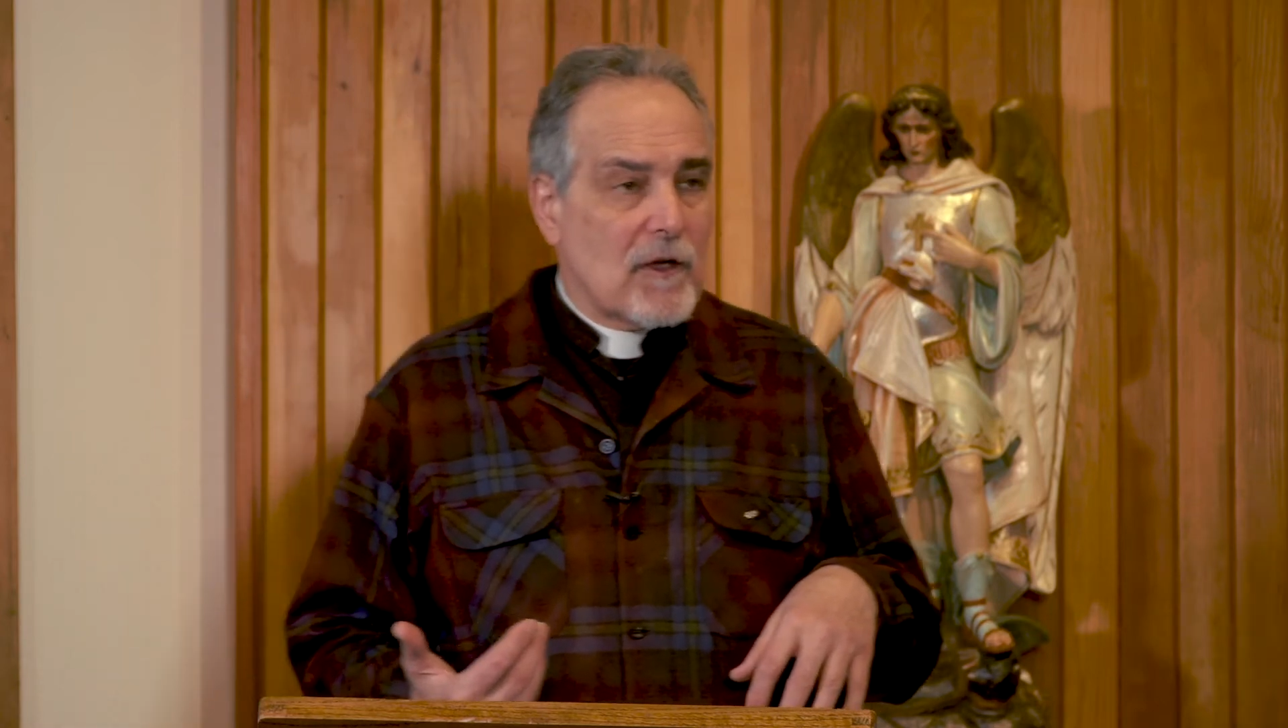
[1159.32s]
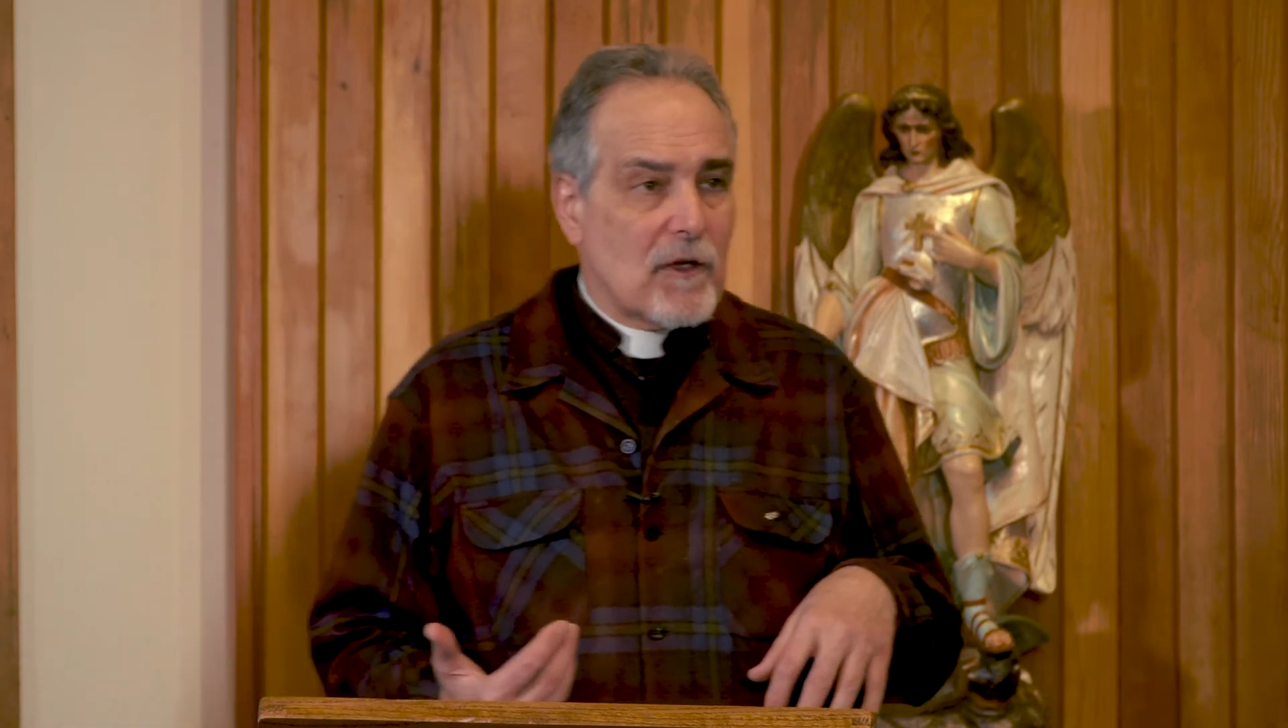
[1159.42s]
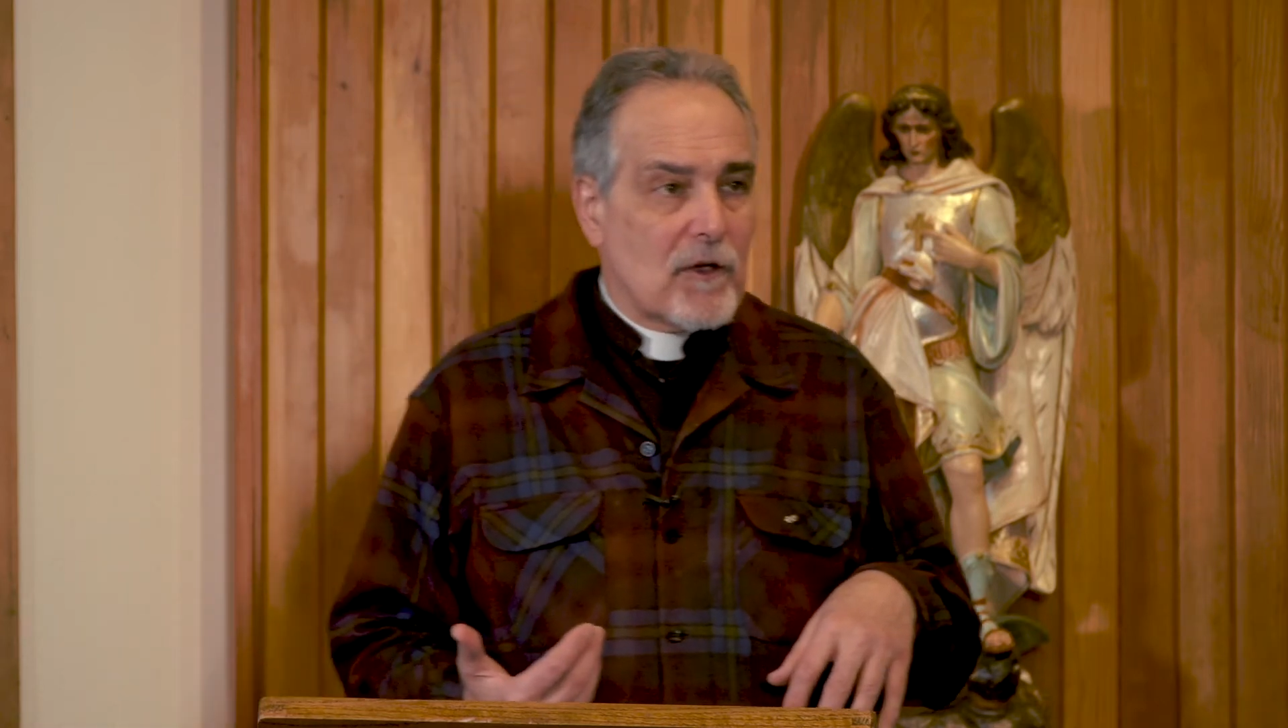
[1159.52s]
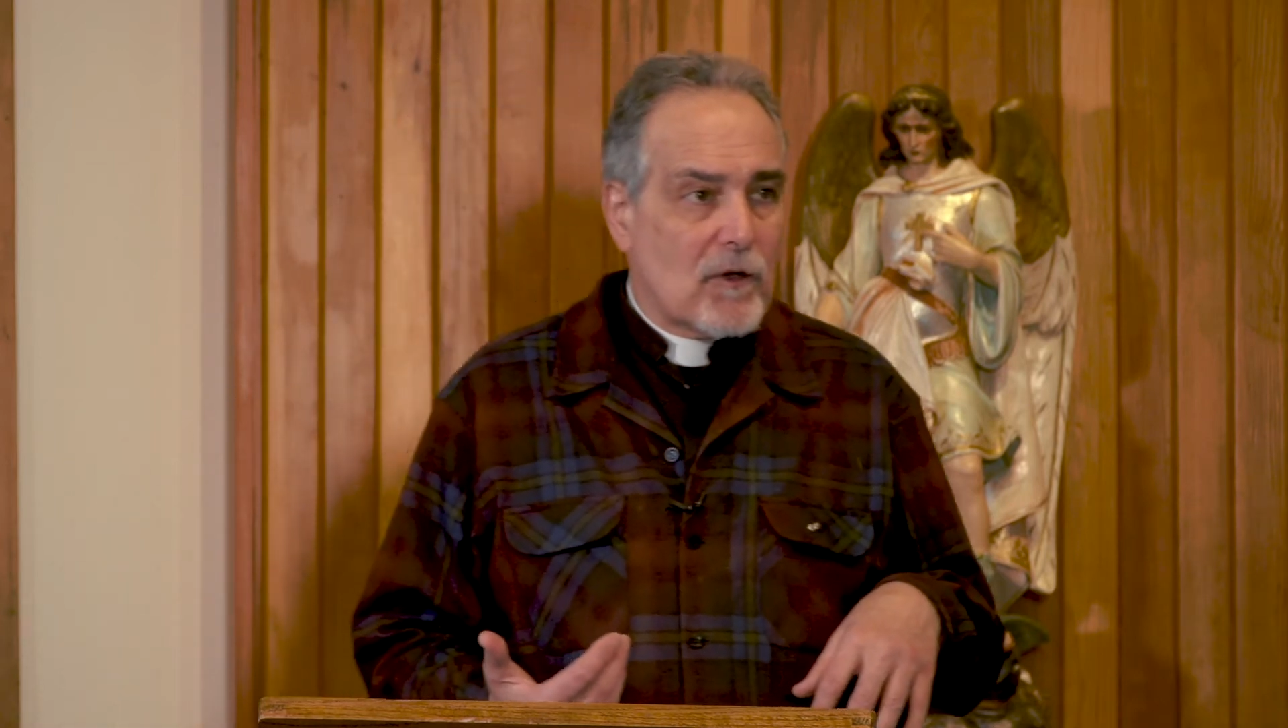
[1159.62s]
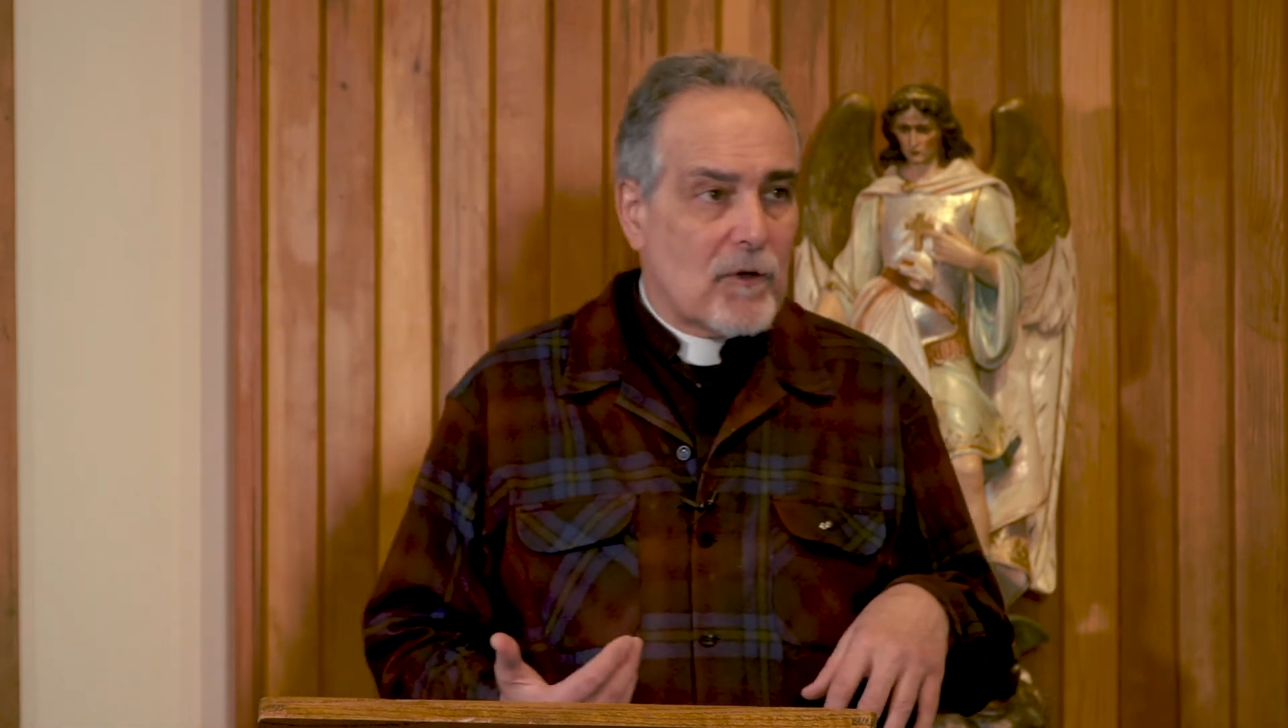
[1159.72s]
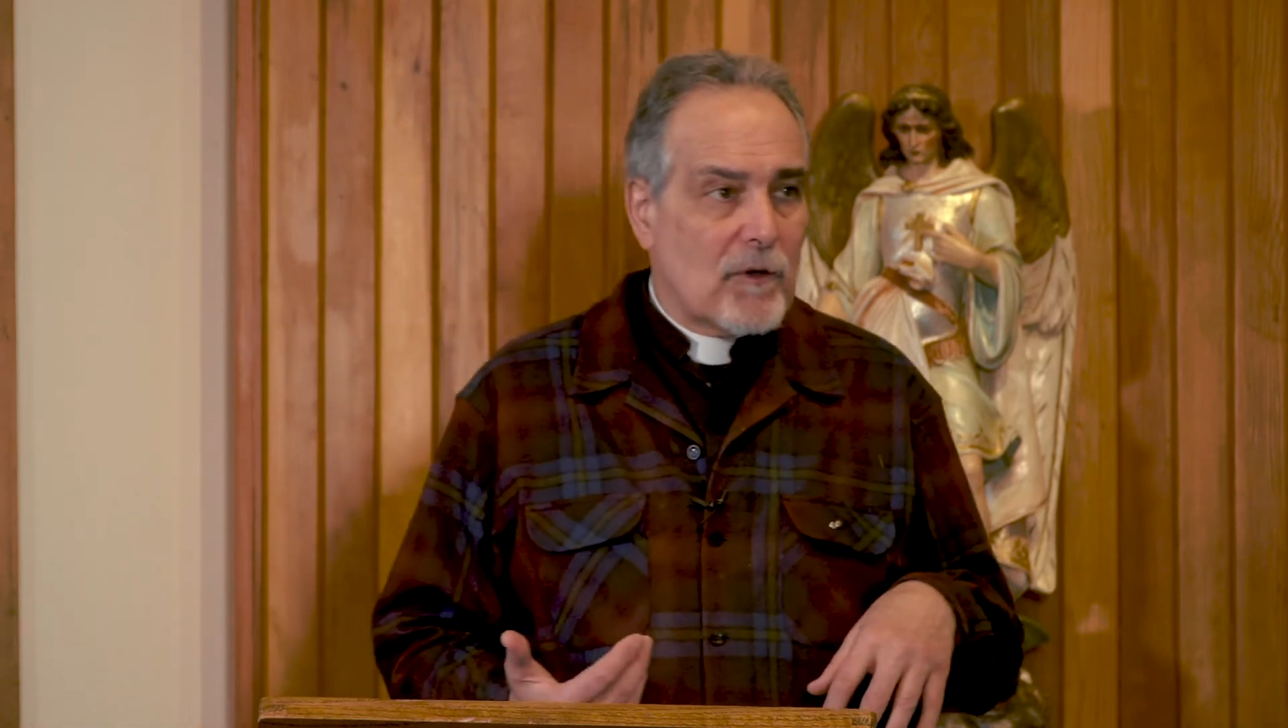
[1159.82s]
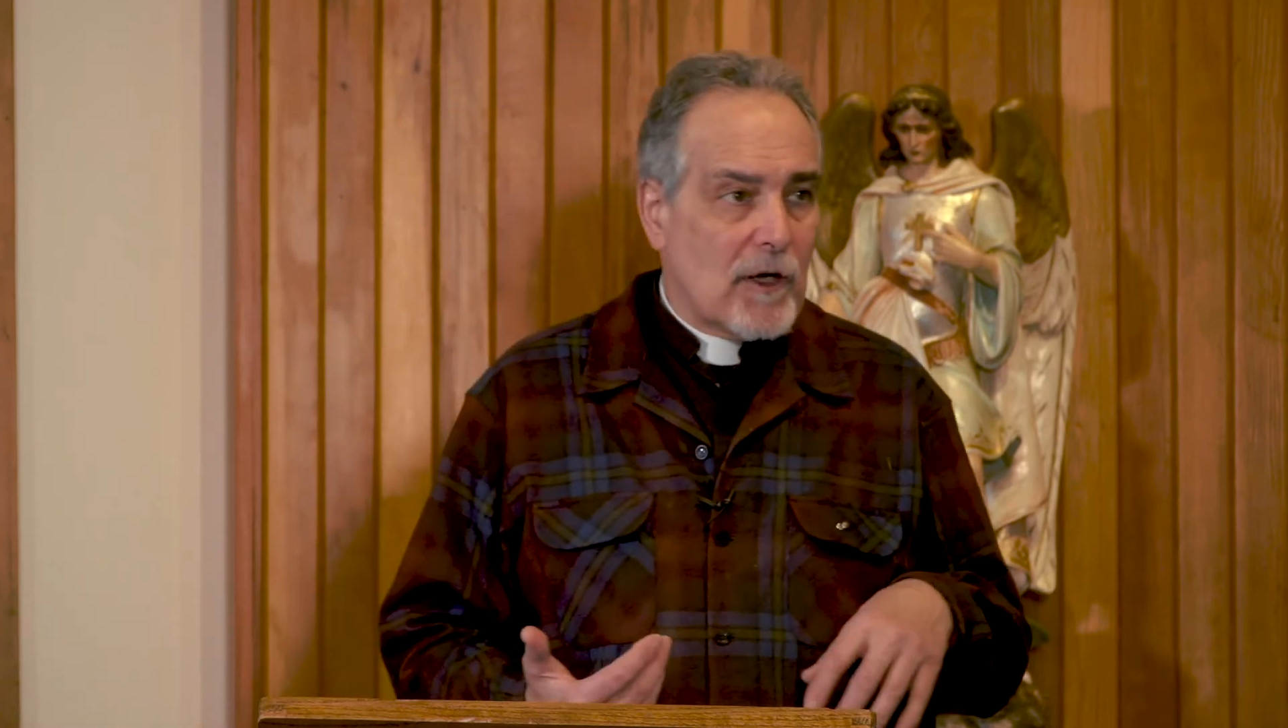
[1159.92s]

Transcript: You know,